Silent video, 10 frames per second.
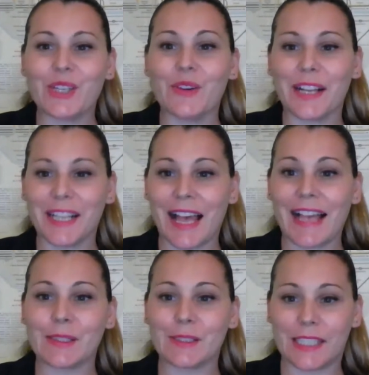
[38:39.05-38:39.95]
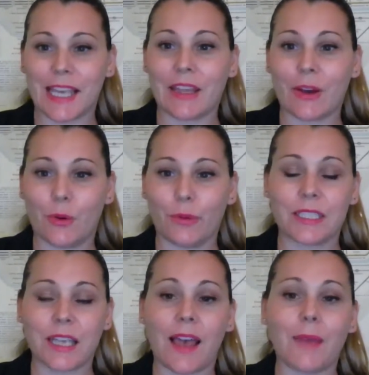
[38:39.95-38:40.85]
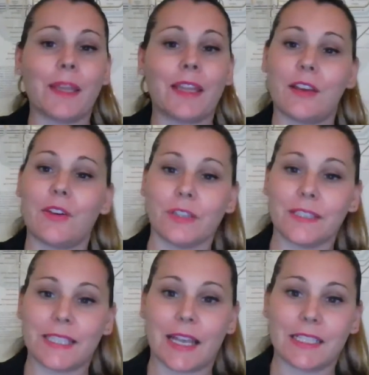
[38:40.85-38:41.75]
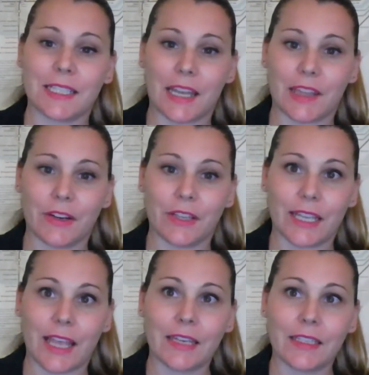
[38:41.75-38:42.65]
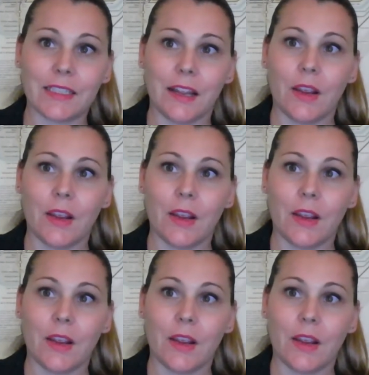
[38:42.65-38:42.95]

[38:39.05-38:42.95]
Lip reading: You're in class together all the time, and then you're on stage together at the end.